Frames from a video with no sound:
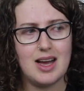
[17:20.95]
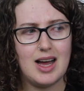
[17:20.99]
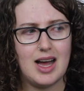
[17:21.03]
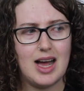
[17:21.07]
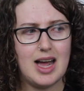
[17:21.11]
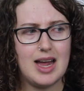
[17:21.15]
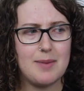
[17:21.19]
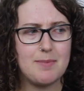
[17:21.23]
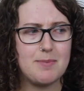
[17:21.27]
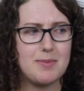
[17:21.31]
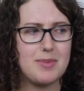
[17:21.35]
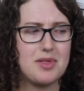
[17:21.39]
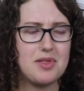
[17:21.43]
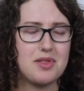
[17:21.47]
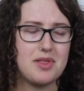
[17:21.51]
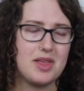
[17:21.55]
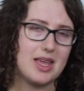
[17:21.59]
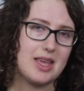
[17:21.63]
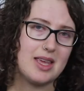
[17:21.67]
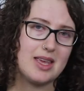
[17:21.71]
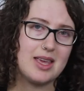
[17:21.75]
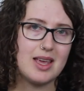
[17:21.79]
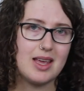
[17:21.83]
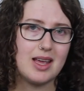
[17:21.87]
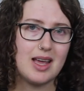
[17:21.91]
I'm
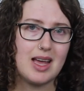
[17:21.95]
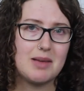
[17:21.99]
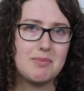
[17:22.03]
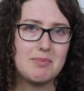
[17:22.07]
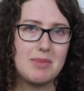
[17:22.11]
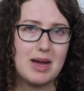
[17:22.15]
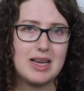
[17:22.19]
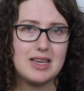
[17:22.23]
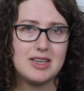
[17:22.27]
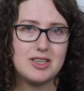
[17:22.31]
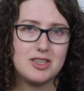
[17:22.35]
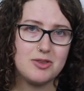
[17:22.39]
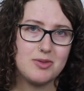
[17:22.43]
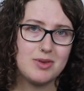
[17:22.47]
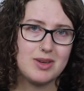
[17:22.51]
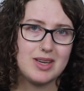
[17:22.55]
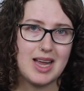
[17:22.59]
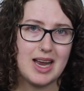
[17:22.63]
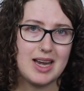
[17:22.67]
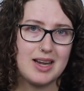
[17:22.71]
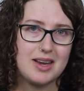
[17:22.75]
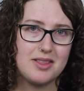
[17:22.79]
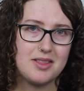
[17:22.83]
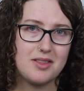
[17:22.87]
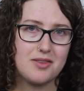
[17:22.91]
thinking I might do
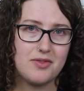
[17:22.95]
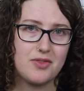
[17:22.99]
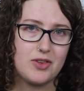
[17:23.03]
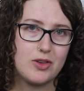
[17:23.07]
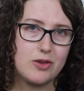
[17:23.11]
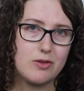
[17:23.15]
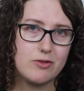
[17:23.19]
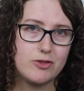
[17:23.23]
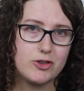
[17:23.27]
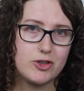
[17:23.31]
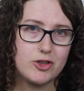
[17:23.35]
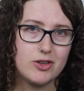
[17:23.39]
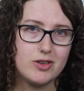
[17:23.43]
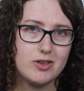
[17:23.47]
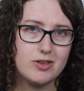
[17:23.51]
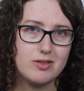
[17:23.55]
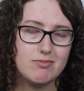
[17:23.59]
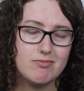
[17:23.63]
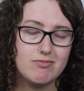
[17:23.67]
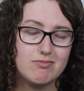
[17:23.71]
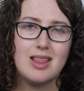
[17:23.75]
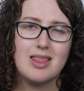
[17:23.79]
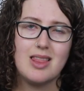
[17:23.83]
again in the future.